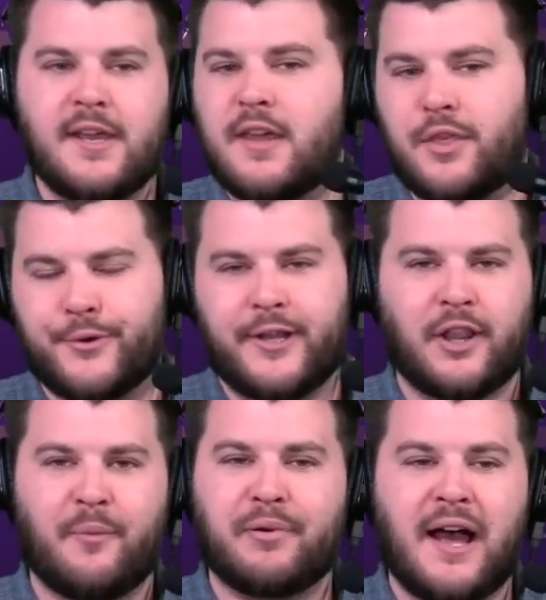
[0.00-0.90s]

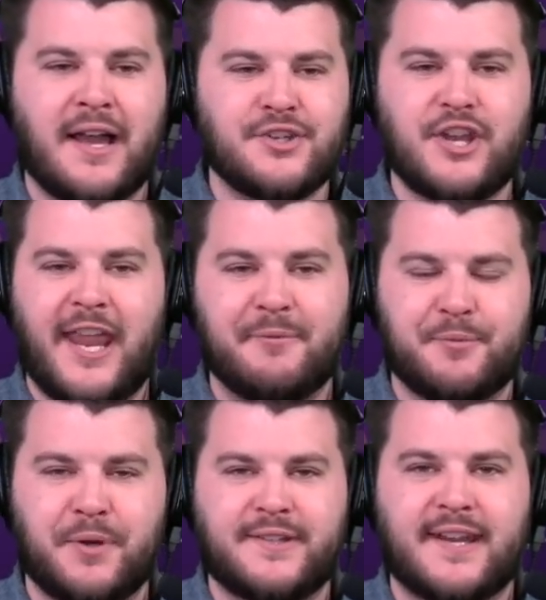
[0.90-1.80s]
LeBron James
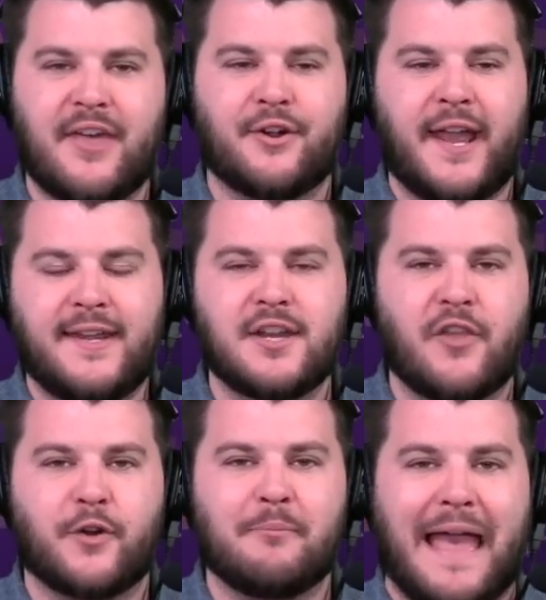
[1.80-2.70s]
put together
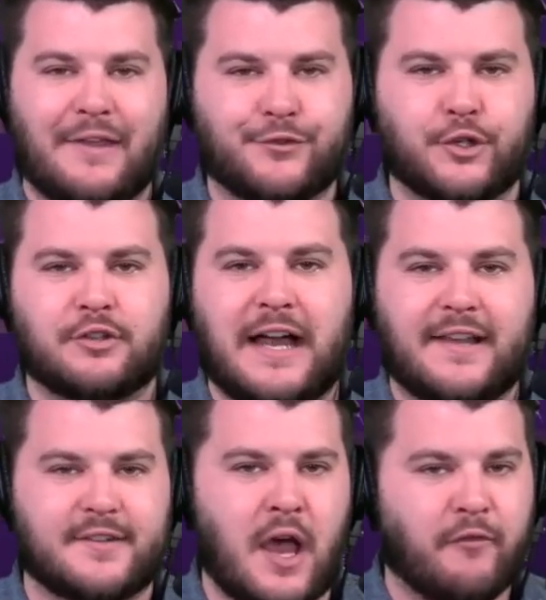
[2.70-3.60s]
another
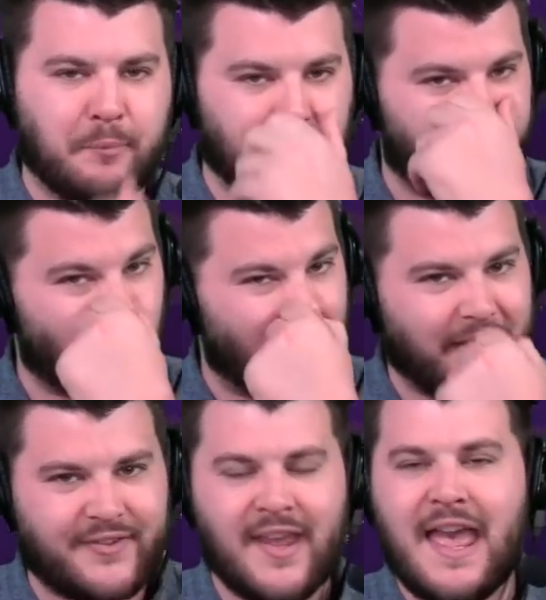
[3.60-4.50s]
masterclass of a
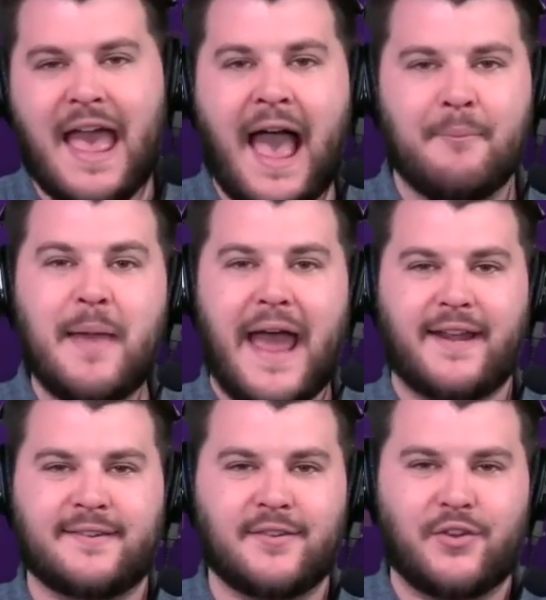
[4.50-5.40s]
performance at
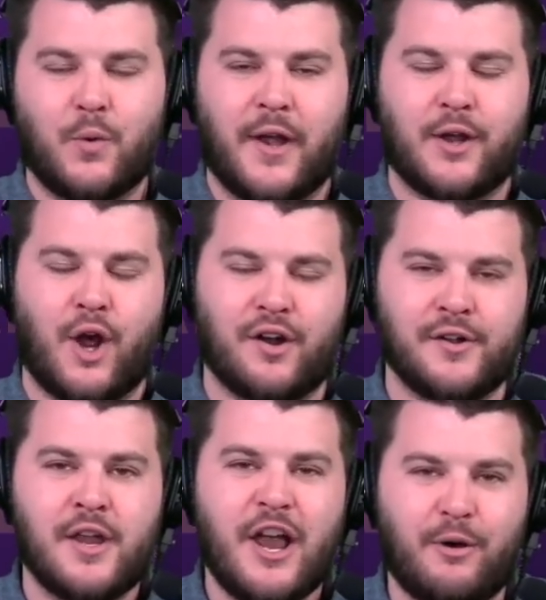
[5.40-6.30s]
Madison Square
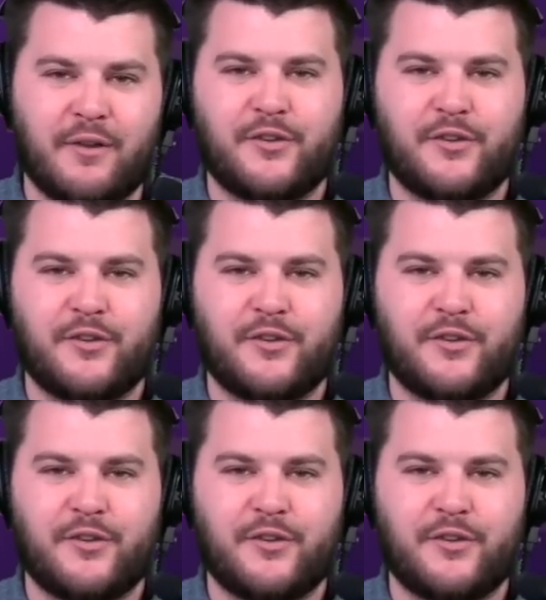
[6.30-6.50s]
Garden, one of his